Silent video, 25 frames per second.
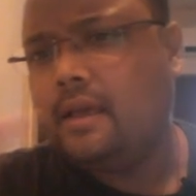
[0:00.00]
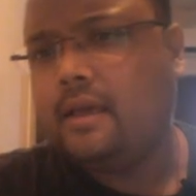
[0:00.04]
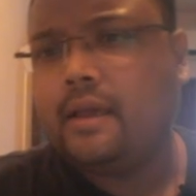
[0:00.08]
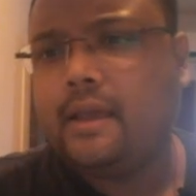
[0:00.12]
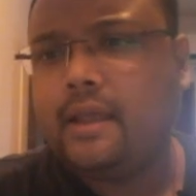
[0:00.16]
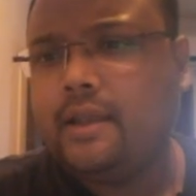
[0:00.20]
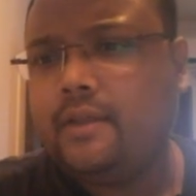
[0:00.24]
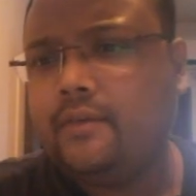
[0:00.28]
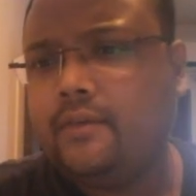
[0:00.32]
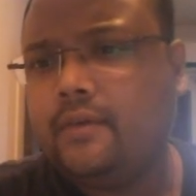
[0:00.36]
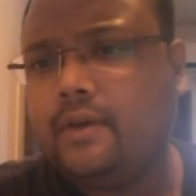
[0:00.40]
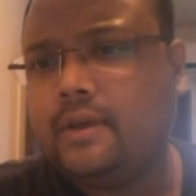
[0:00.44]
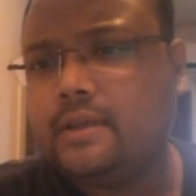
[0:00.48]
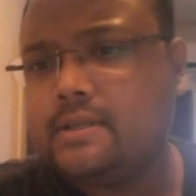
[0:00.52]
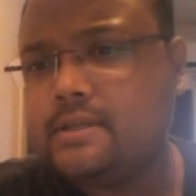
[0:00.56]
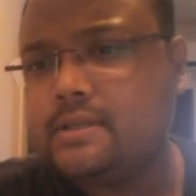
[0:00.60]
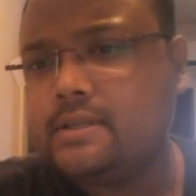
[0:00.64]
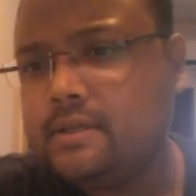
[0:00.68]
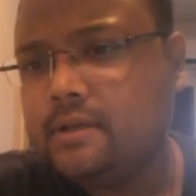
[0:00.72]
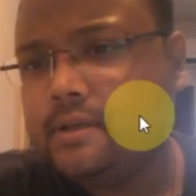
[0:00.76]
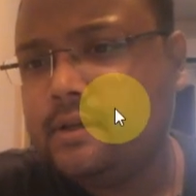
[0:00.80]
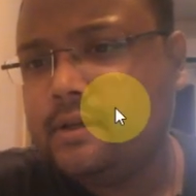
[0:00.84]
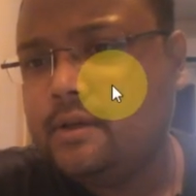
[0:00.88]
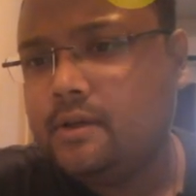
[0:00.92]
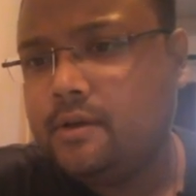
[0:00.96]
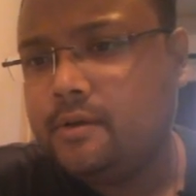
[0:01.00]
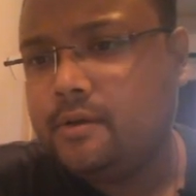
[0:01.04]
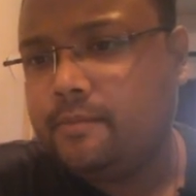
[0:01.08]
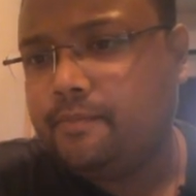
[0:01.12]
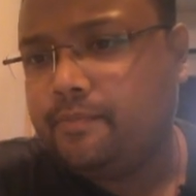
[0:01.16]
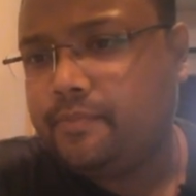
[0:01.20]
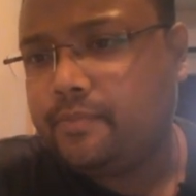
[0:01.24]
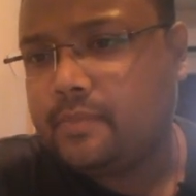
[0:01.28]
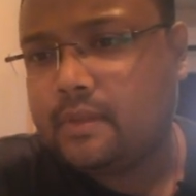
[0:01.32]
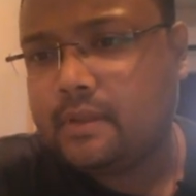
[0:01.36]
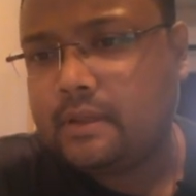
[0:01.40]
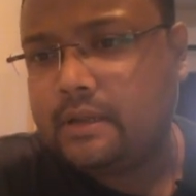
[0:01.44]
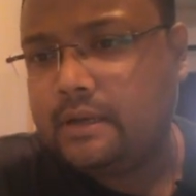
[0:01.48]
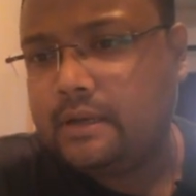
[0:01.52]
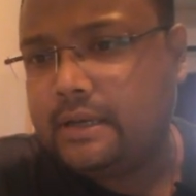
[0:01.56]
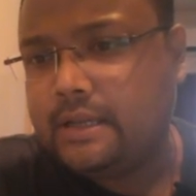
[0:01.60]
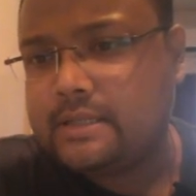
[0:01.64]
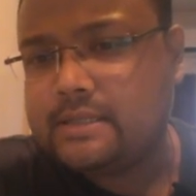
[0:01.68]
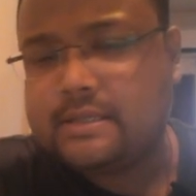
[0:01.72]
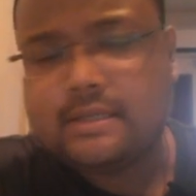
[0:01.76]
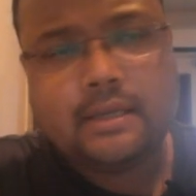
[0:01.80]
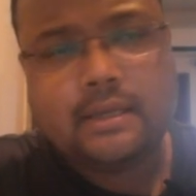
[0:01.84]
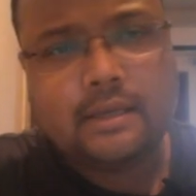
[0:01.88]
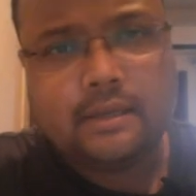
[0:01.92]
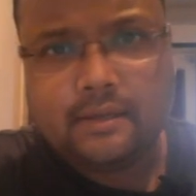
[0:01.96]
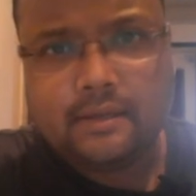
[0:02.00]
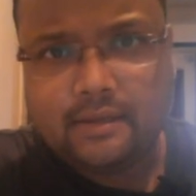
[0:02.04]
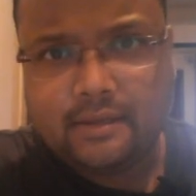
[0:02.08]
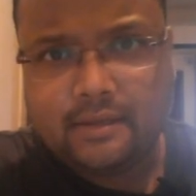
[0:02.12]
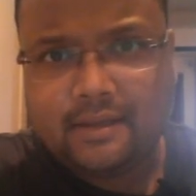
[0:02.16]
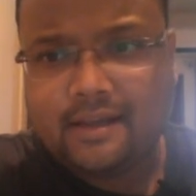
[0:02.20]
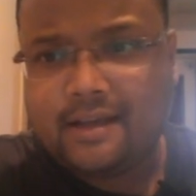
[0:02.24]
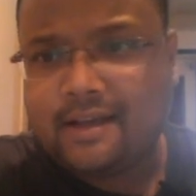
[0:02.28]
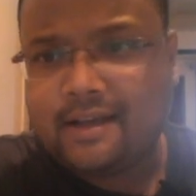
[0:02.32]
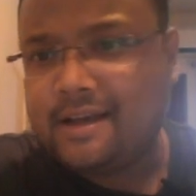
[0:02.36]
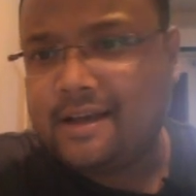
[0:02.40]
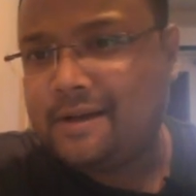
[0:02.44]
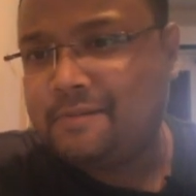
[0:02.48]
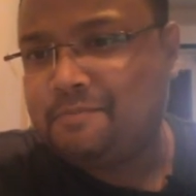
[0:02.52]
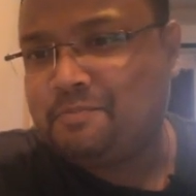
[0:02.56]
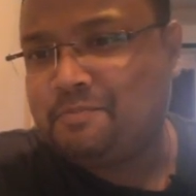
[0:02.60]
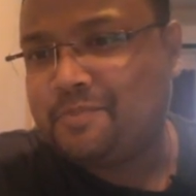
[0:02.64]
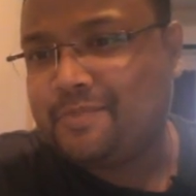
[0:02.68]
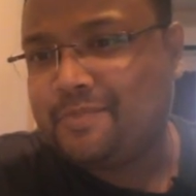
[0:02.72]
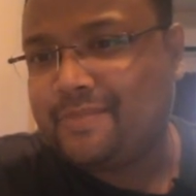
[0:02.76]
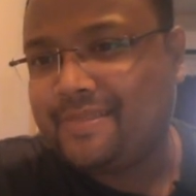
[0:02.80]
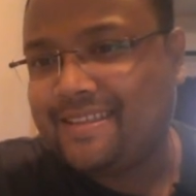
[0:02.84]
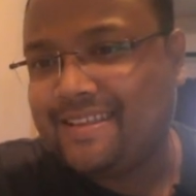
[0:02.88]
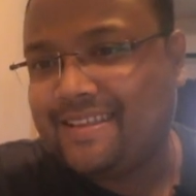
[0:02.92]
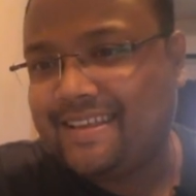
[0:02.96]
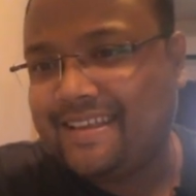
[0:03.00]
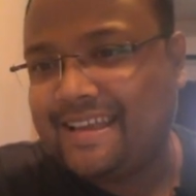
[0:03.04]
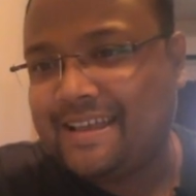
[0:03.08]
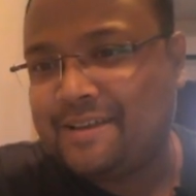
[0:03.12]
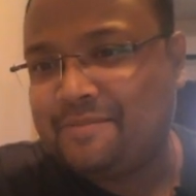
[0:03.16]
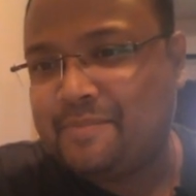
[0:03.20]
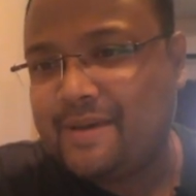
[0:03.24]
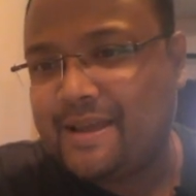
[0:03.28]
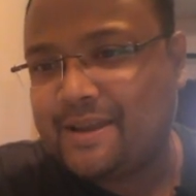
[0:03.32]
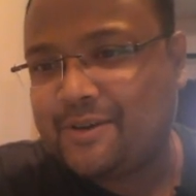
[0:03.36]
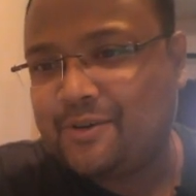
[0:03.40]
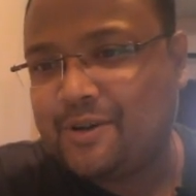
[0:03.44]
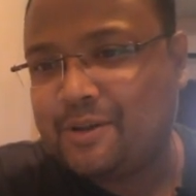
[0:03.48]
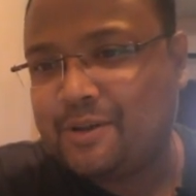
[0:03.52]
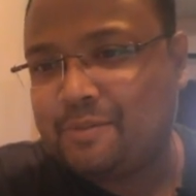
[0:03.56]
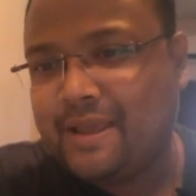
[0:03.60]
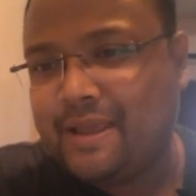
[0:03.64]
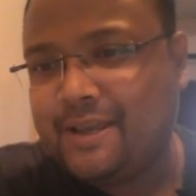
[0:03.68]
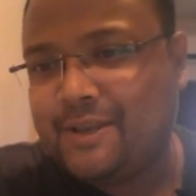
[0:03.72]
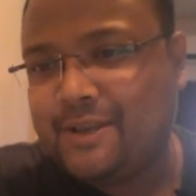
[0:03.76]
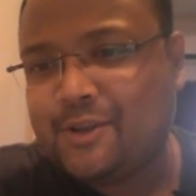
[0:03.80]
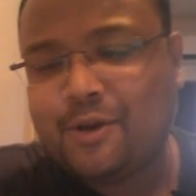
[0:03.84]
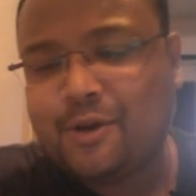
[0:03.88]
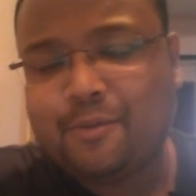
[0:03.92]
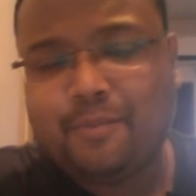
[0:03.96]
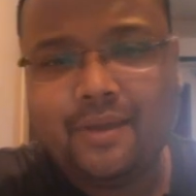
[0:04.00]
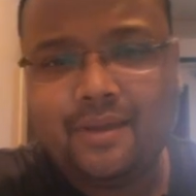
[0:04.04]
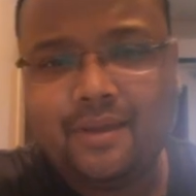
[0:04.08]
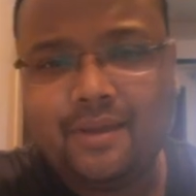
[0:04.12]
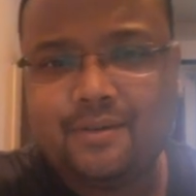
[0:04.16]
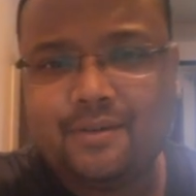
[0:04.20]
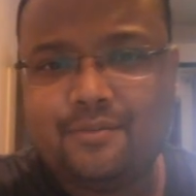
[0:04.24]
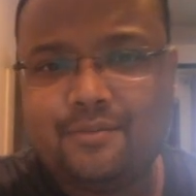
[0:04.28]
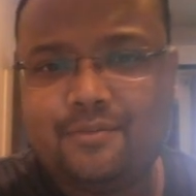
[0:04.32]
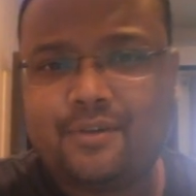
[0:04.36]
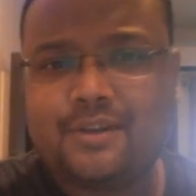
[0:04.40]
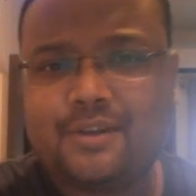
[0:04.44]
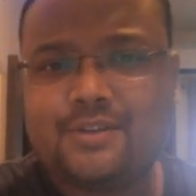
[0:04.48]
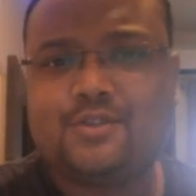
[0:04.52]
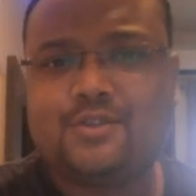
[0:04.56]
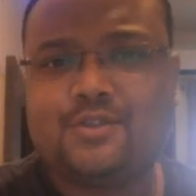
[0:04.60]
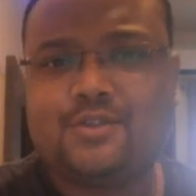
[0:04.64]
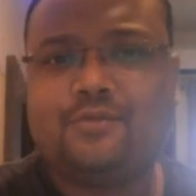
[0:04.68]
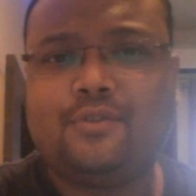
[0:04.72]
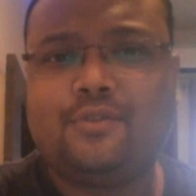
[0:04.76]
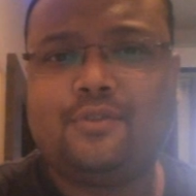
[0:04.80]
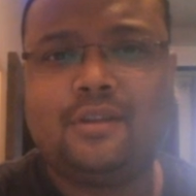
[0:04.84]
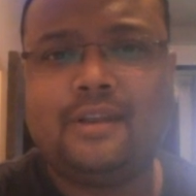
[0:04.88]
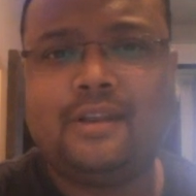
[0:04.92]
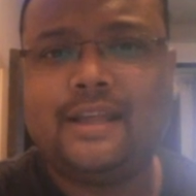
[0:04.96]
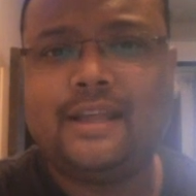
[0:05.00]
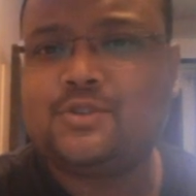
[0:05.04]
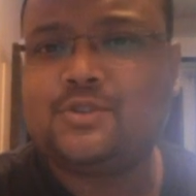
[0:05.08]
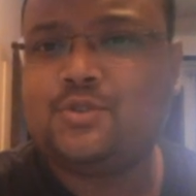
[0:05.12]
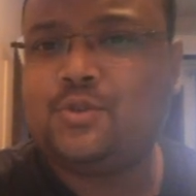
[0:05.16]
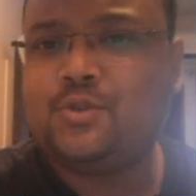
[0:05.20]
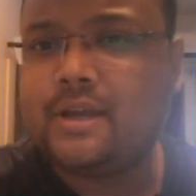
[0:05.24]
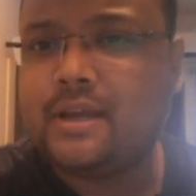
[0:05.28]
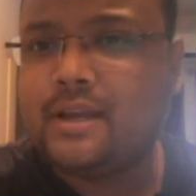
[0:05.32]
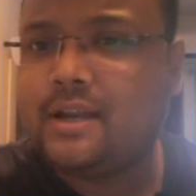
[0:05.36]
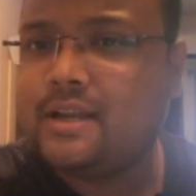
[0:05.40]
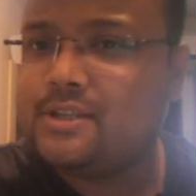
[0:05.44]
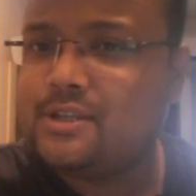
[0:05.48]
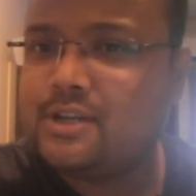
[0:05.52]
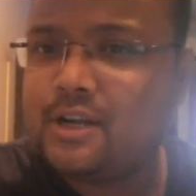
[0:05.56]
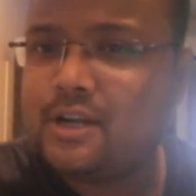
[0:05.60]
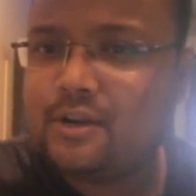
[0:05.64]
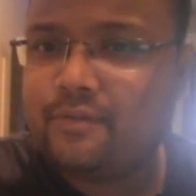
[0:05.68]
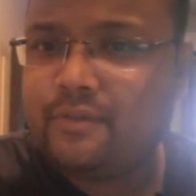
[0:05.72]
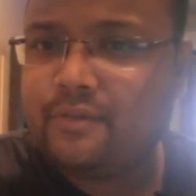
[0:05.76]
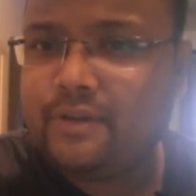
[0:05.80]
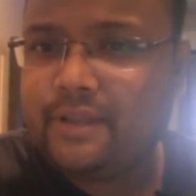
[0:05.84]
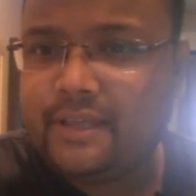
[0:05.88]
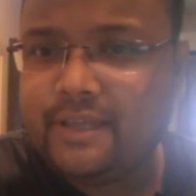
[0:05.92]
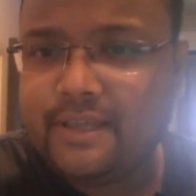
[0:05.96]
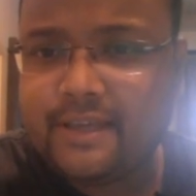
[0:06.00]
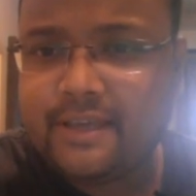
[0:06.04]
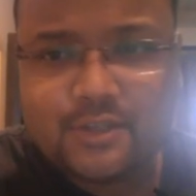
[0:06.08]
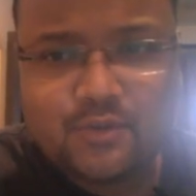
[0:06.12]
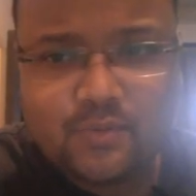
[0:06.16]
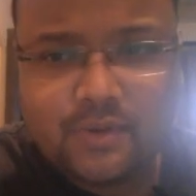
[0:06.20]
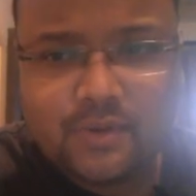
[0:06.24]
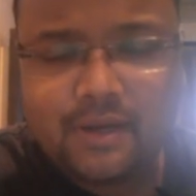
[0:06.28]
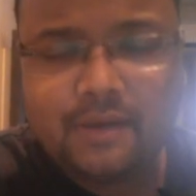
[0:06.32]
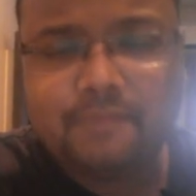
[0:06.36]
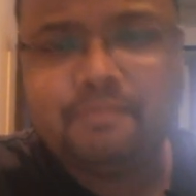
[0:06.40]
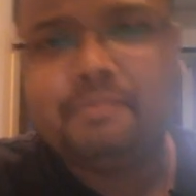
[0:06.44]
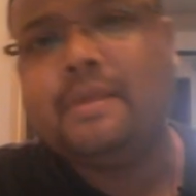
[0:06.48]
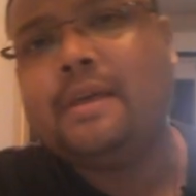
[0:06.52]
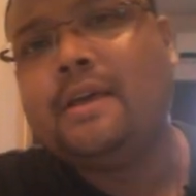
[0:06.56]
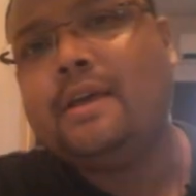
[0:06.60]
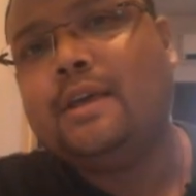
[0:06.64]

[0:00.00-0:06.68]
Anyways, let's get back to the main topic. First of all, let's look at a chart of DXY.